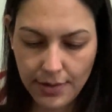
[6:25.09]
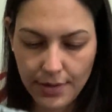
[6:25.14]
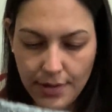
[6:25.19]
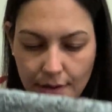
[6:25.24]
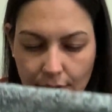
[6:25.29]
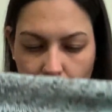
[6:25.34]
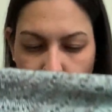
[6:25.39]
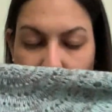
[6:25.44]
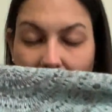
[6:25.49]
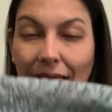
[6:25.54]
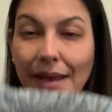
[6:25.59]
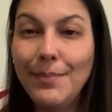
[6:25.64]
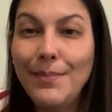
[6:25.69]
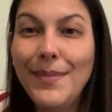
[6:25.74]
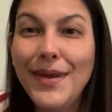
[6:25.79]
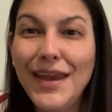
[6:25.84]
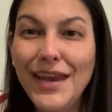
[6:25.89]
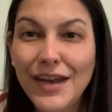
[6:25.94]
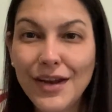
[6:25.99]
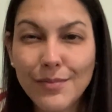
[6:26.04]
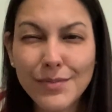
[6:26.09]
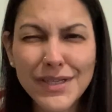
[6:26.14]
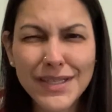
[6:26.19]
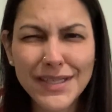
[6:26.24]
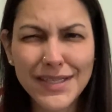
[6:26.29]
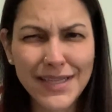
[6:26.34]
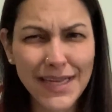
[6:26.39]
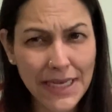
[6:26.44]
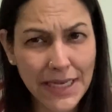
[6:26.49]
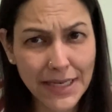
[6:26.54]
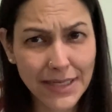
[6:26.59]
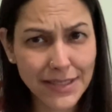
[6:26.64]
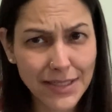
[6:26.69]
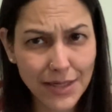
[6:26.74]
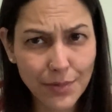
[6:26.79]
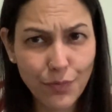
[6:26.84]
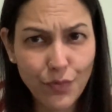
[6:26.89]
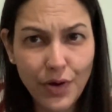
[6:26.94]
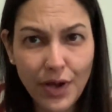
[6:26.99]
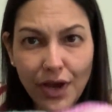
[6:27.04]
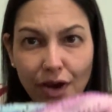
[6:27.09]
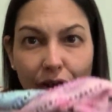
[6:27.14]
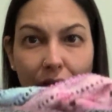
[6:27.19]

I made a mistake somewhere,